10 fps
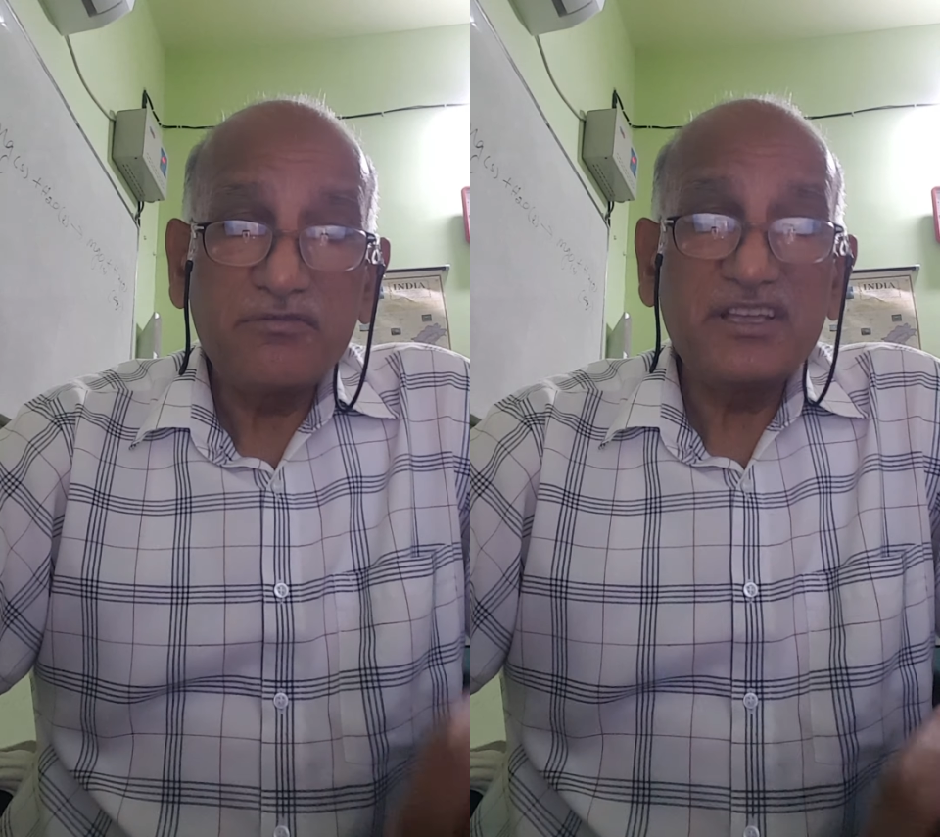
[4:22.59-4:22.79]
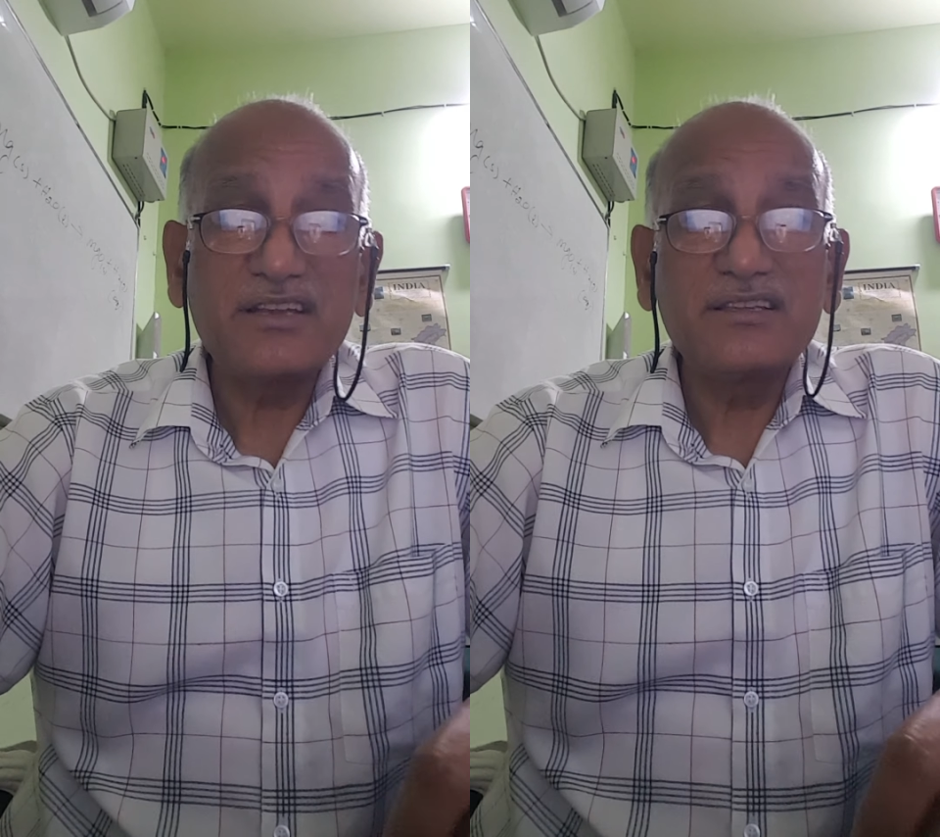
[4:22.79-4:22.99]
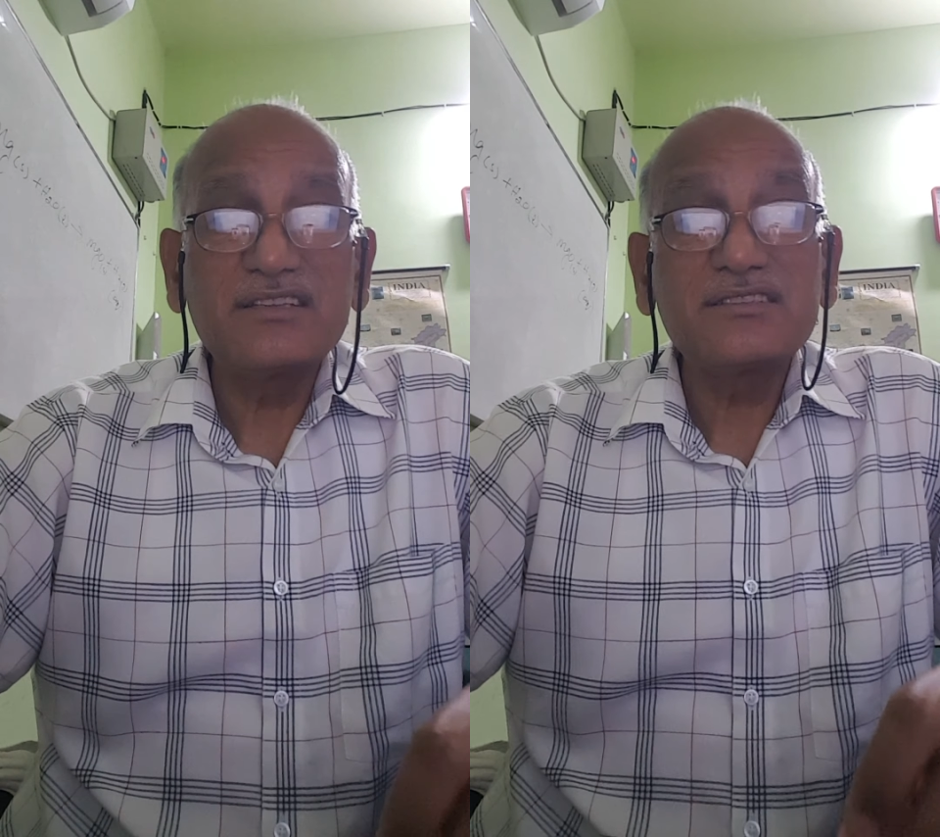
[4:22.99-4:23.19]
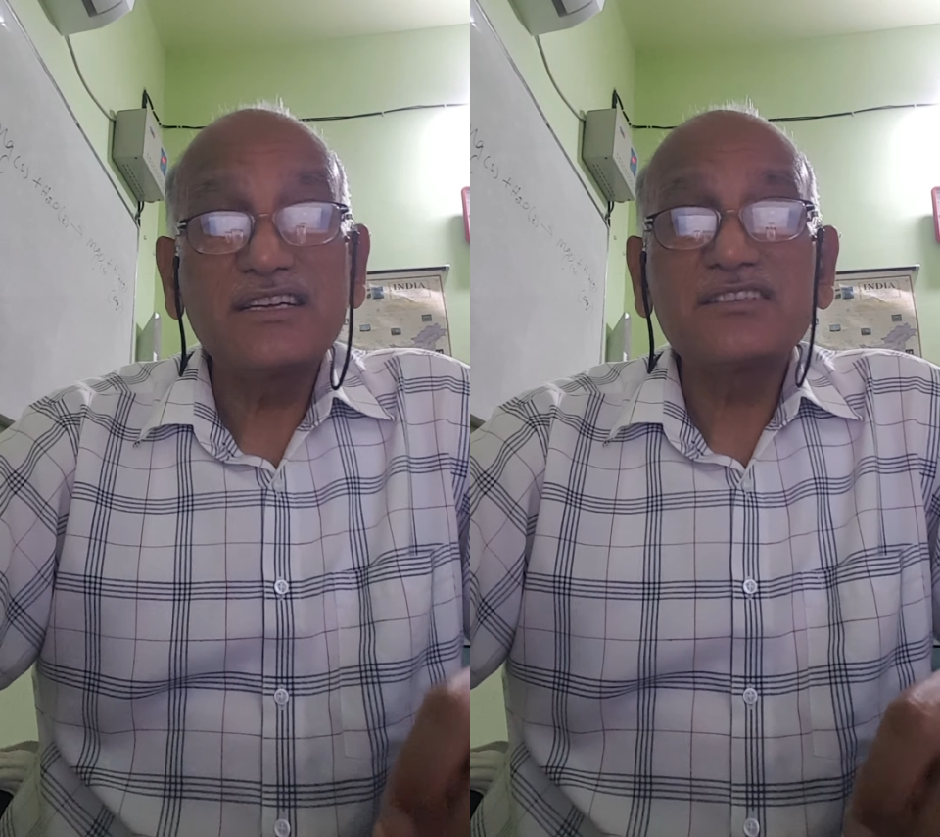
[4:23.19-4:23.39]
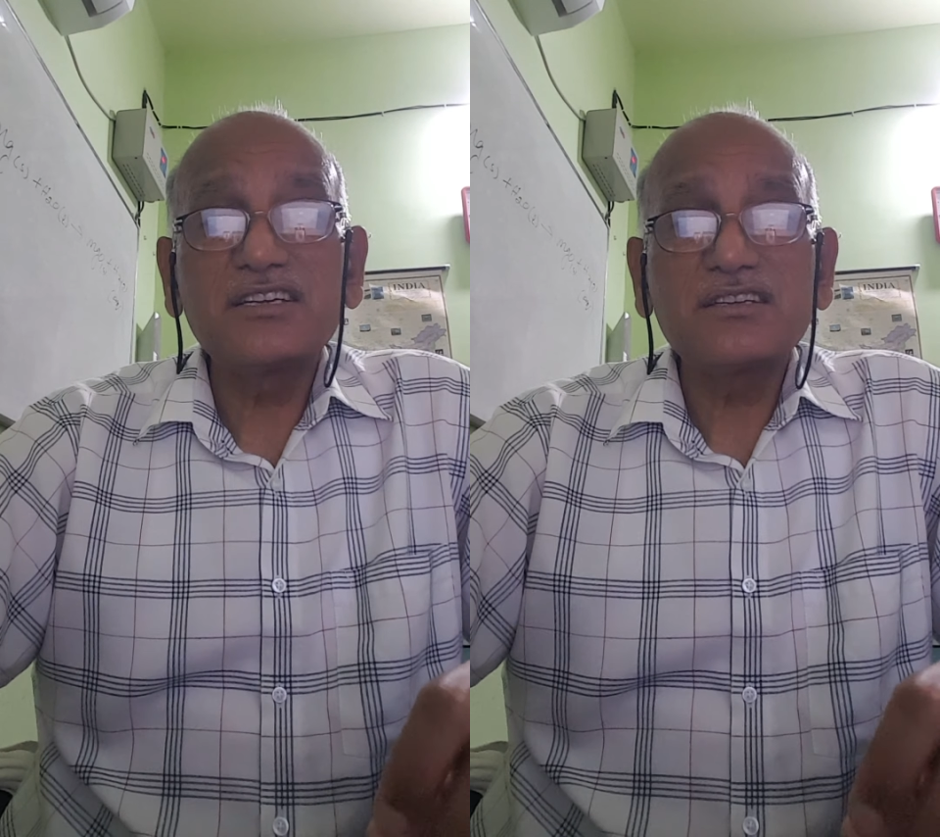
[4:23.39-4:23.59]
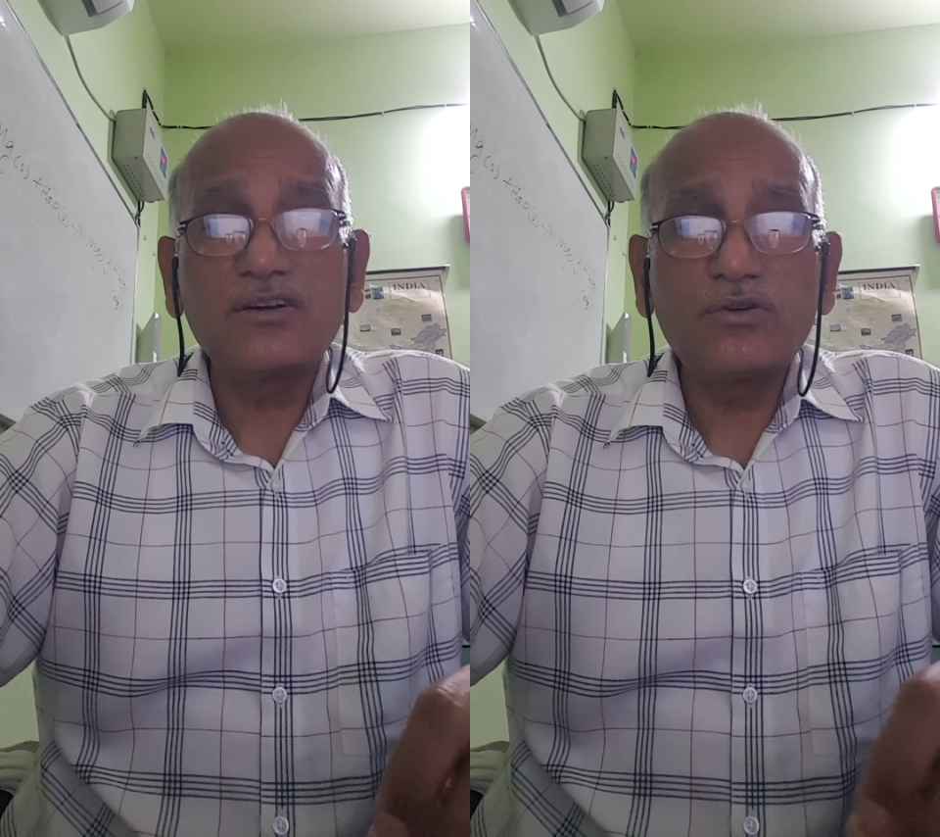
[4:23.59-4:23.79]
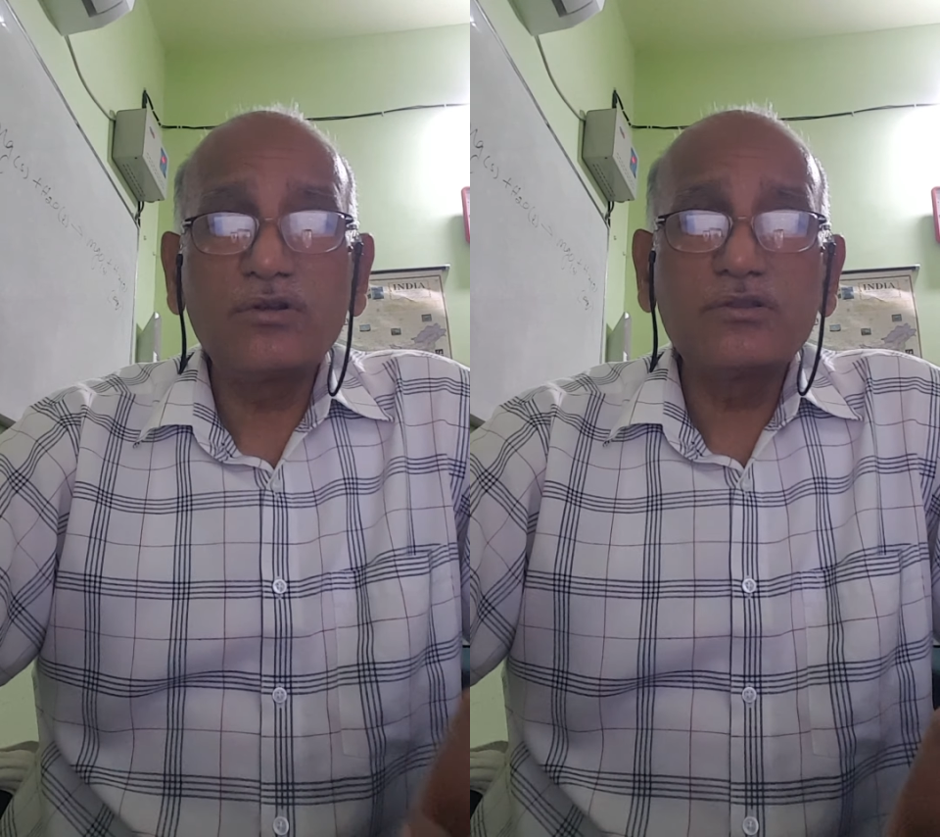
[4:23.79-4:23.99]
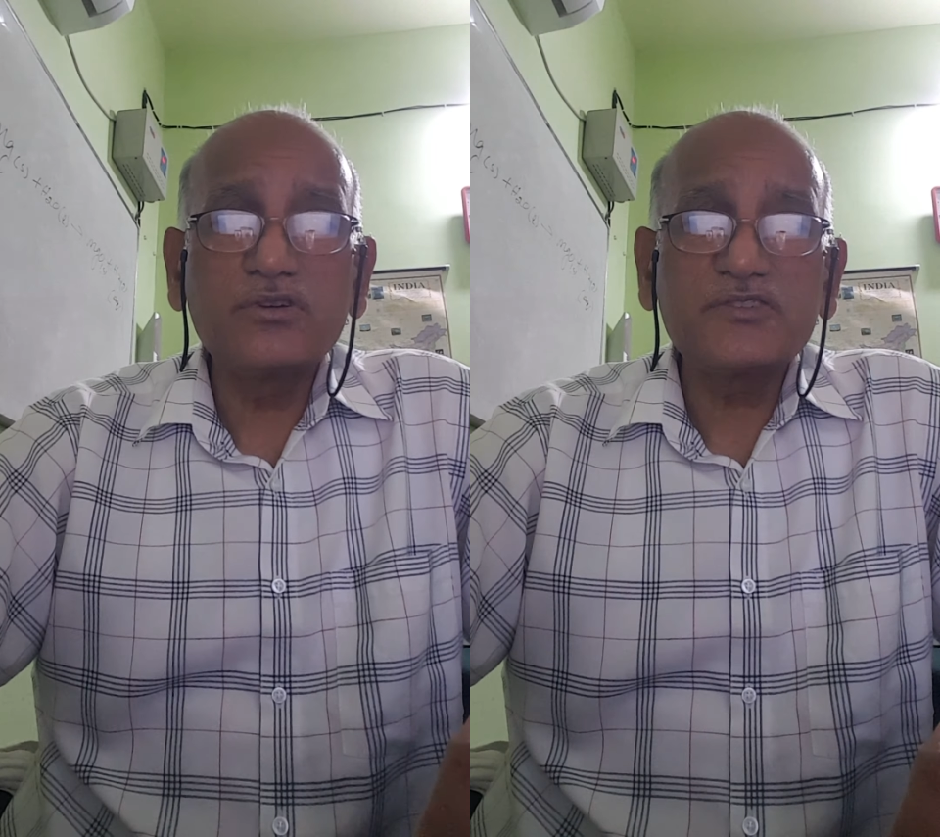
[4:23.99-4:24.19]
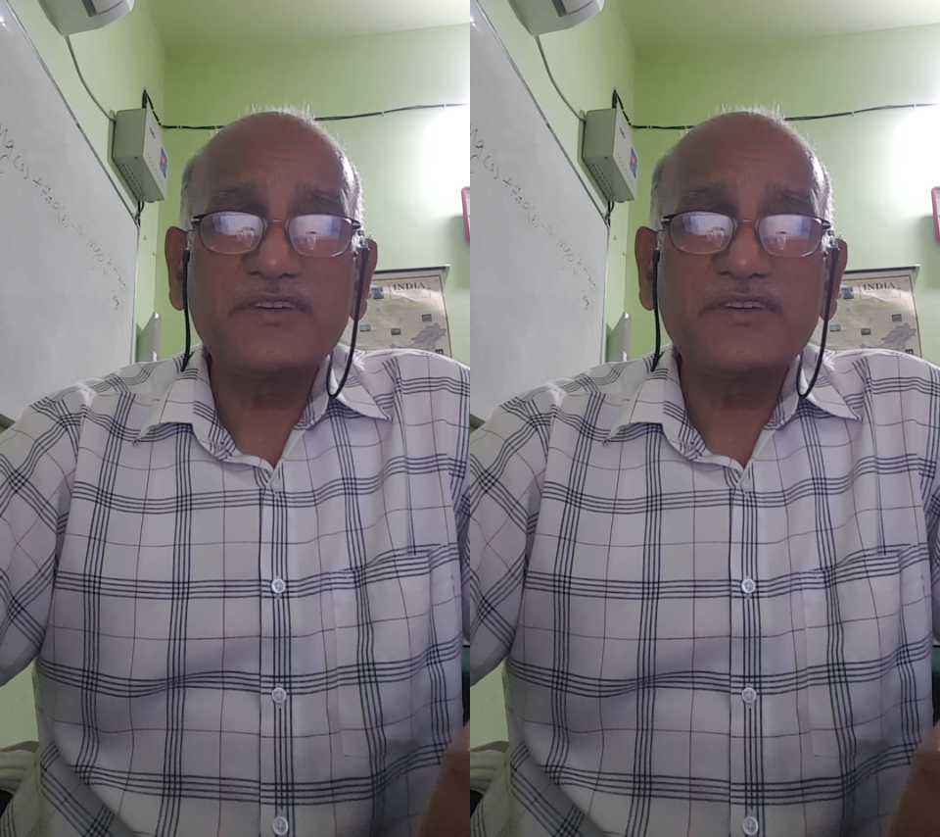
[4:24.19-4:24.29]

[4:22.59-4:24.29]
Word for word: awareness etc all those